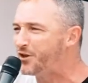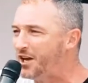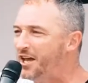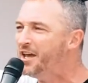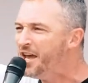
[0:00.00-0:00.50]

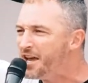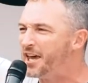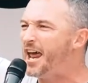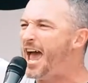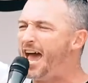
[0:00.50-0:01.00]
Can it
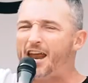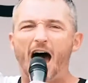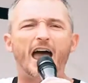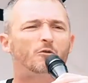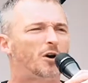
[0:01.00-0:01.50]
can it add
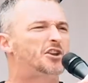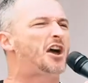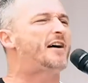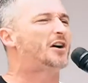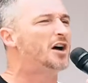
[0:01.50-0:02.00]
height where
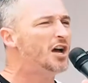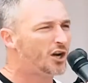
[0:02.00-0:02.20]
you have a